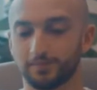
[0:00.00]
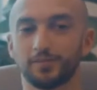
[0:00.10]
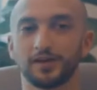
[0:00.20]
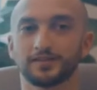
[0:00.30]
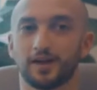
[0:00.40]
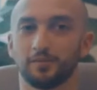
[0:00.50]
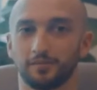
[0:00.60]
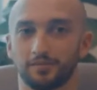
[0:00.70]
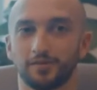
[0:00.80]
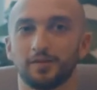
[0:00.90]
Big time
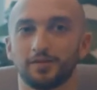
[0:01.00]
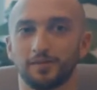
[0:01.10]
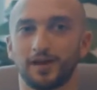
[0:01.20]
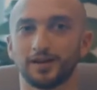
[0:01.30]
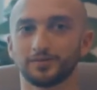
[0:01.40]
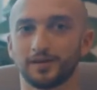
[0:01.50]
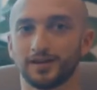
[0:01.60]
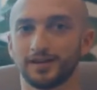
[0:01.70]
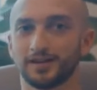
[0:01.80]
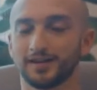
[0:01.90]
property management.
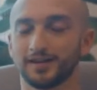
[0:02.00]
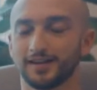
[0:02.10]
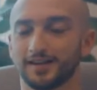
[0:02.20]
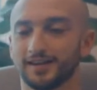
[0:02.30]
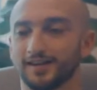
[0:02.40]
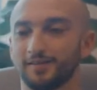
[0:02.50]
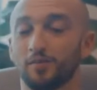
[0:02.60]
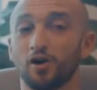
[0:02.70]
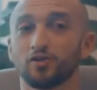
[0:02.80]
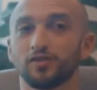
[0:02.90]

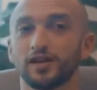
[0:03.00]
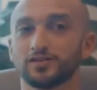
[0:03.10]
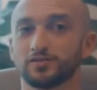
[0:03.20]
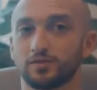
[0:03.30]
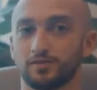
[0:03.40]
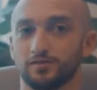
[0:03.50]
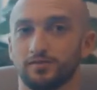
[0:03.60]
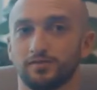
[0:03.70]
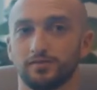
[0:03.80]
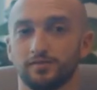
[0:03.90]
Mark Ringsdorf,
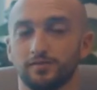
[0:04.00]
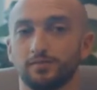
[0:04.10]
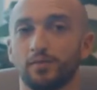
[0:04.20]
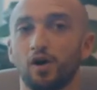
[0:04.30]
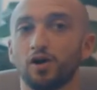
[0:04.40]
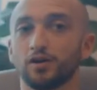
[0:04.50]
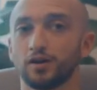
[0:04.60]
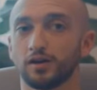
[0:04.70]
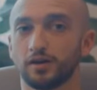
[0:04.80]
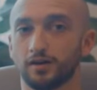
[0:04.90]

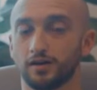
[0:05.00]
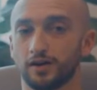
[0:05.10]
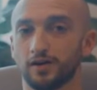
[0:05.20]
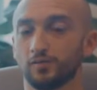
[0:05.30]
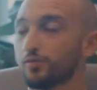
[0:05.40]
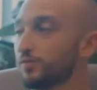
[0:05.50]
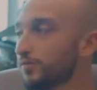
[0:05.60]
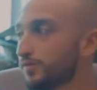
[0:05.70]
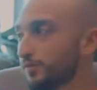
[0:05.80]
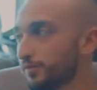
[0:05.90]
partner. Big
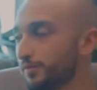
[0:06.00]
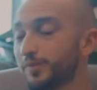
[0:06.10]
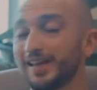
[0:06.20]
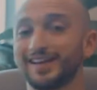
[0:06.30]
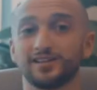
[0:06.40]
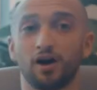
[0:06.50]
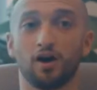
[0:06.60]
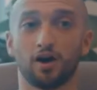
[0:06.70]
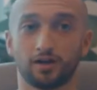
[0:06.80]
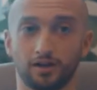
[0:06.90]
dog. Big
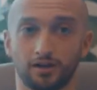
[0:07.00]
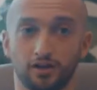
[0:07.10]
dog.